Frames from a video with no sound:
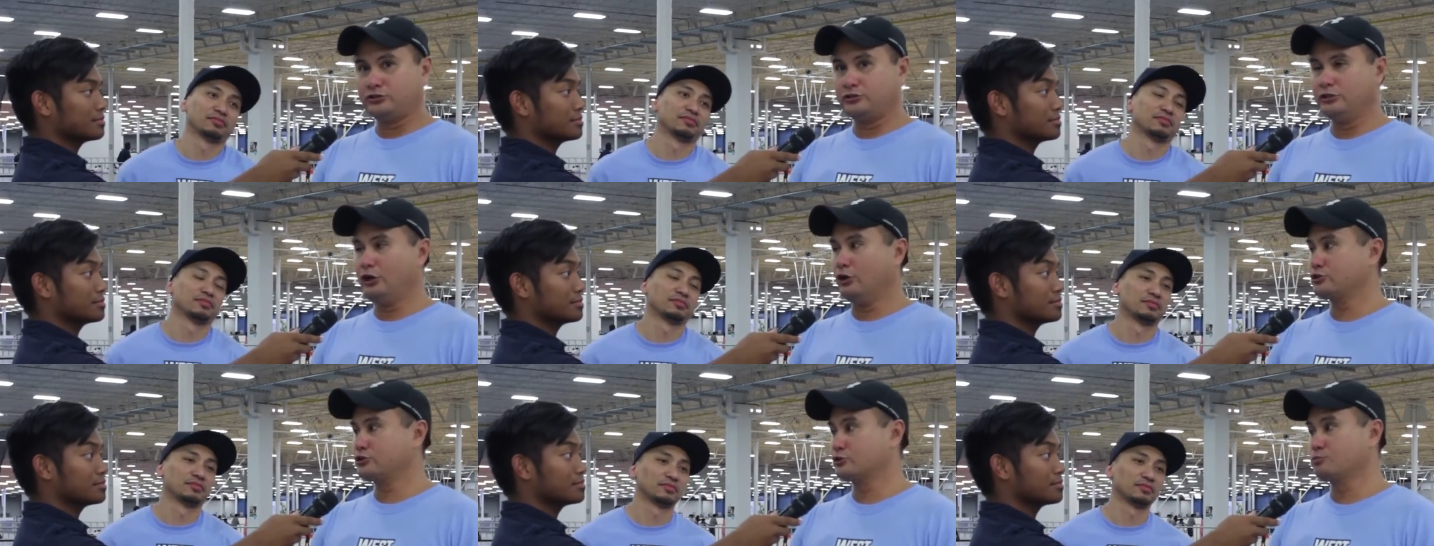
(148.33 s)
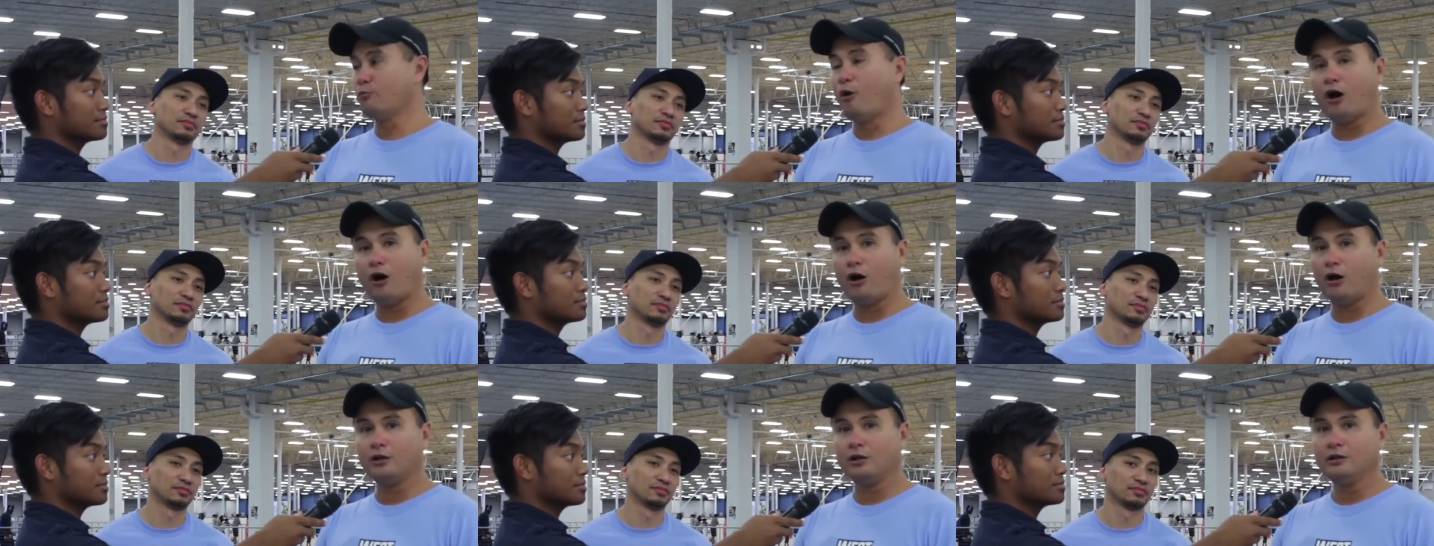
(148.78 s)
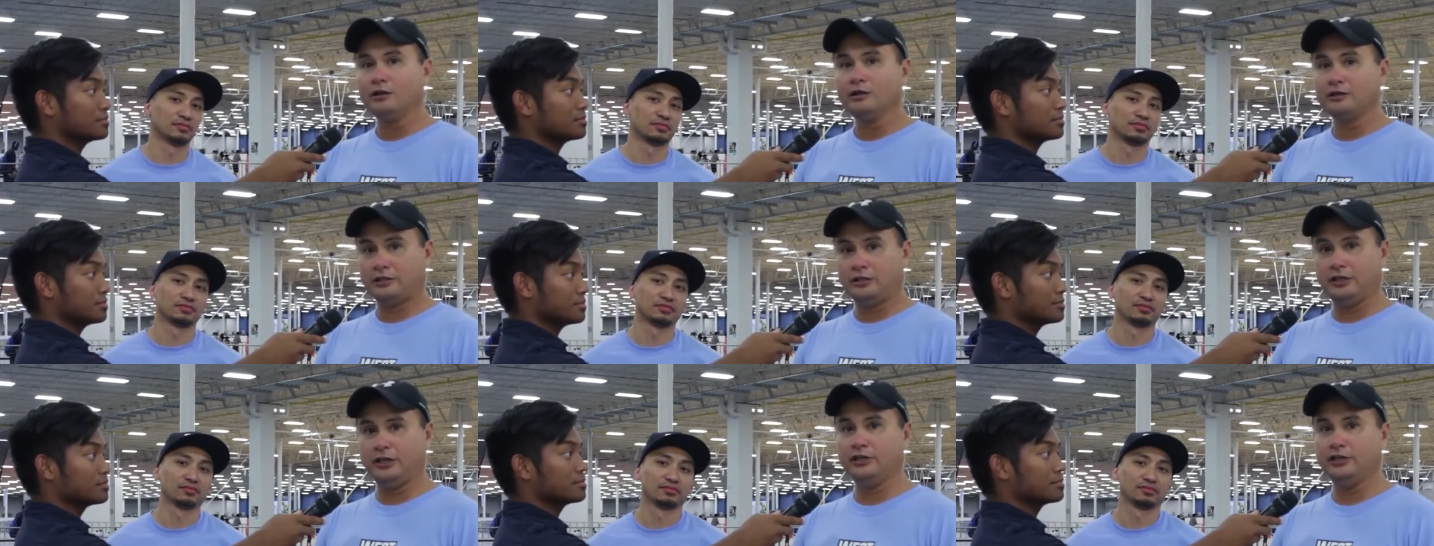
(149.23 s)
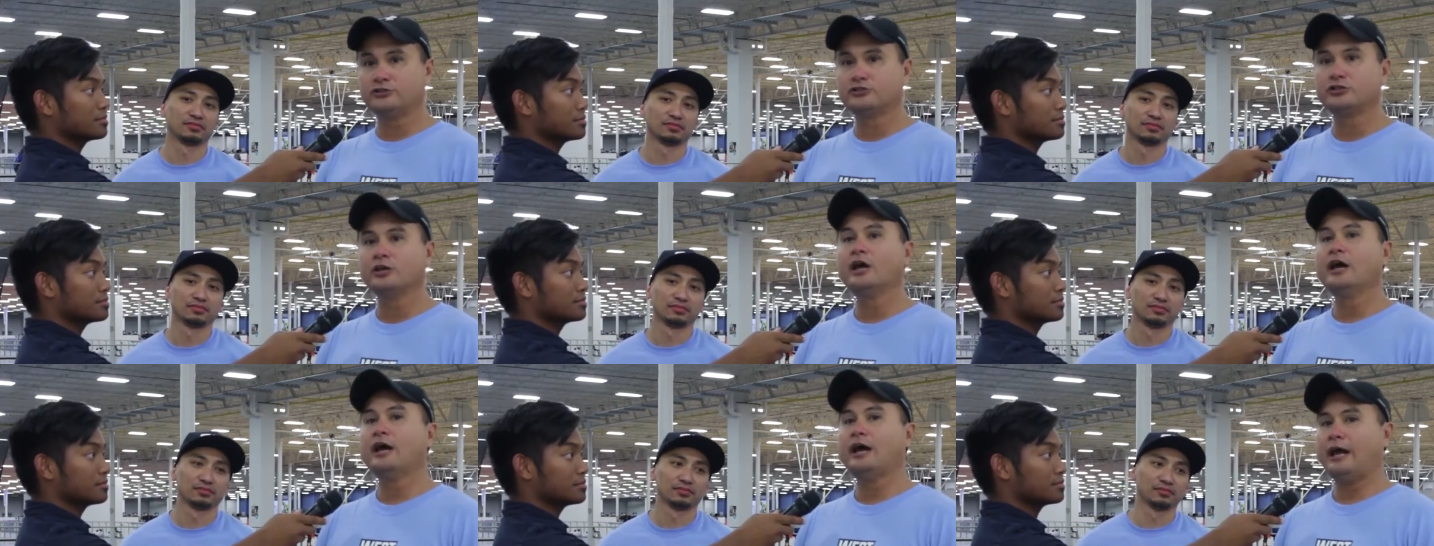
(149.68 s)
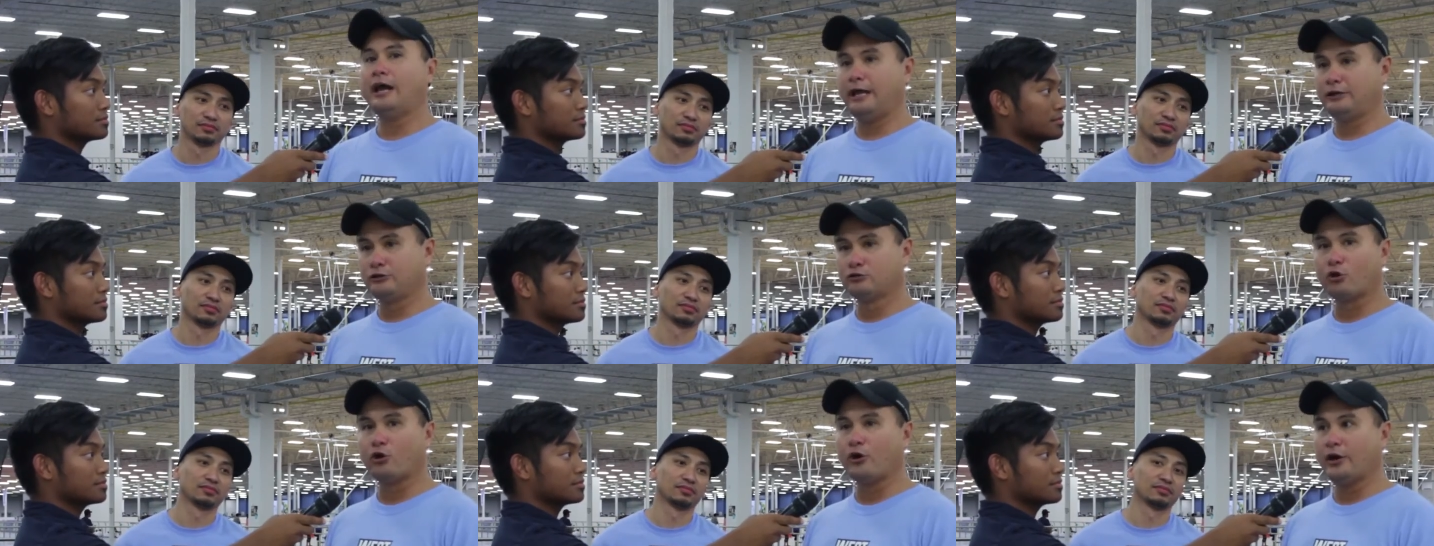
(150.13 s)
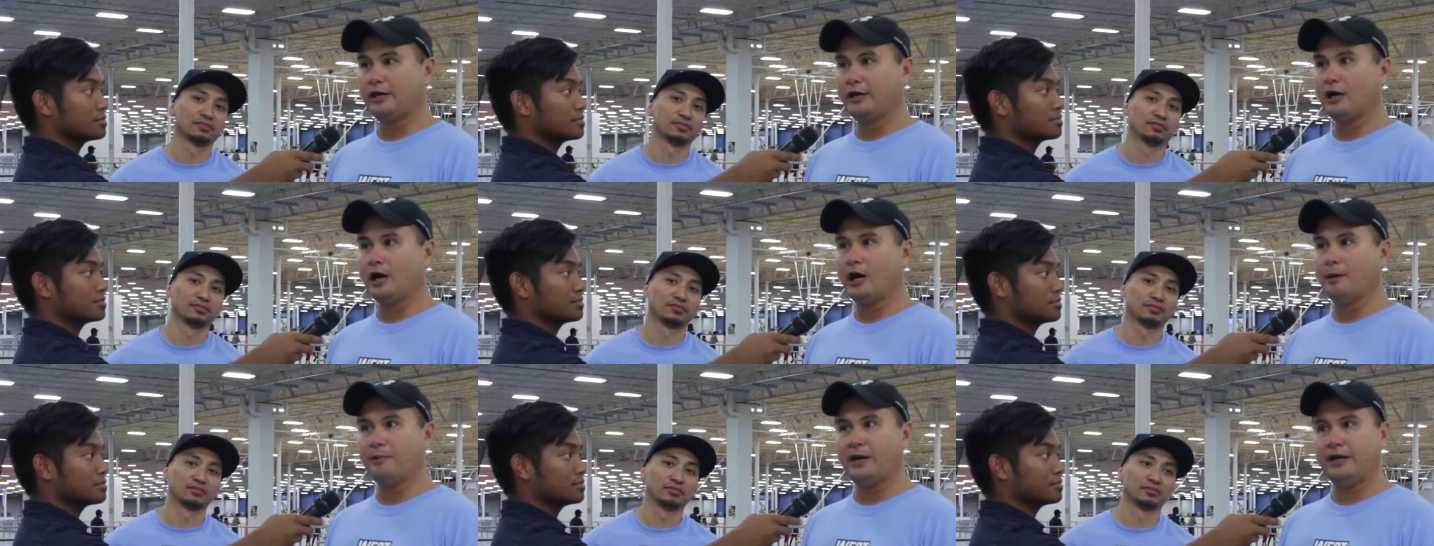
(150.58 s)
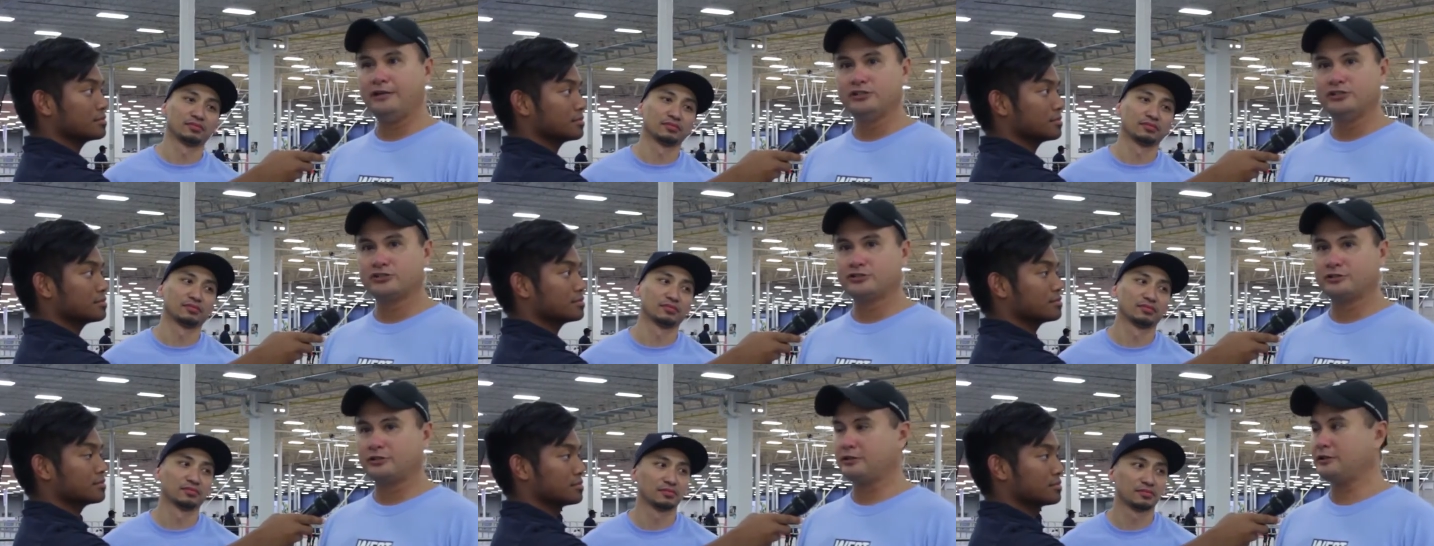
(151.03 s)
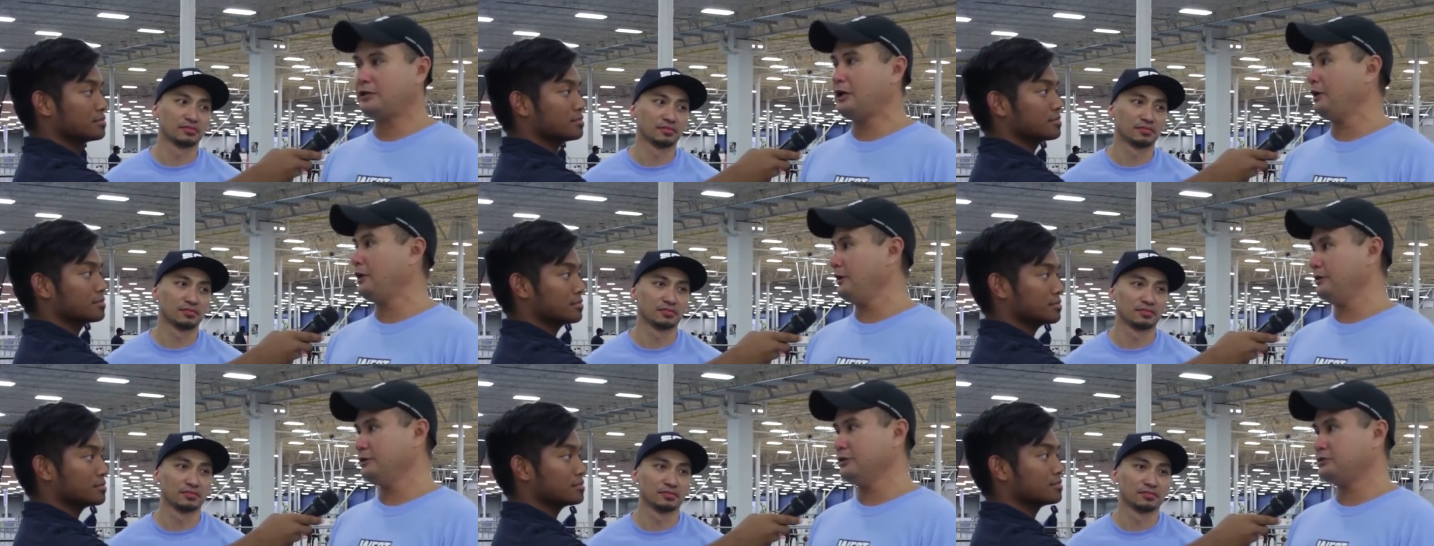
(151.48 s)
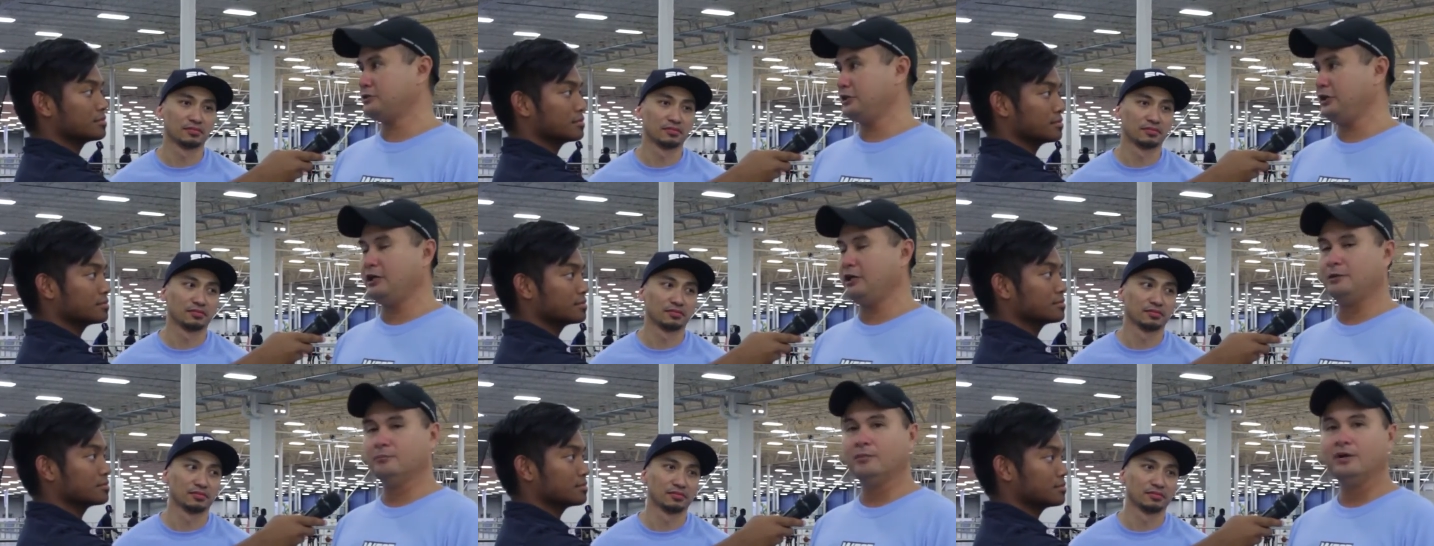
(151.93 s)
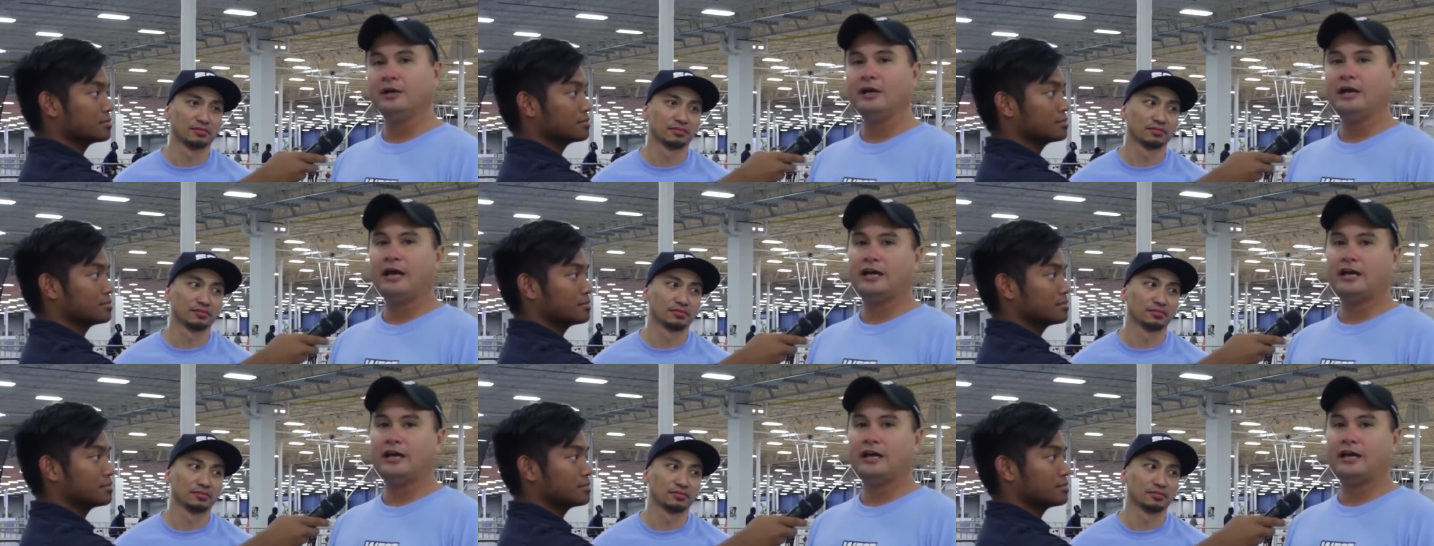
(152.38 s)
Speaker 1: you know, small kids and growing up and just carrying the team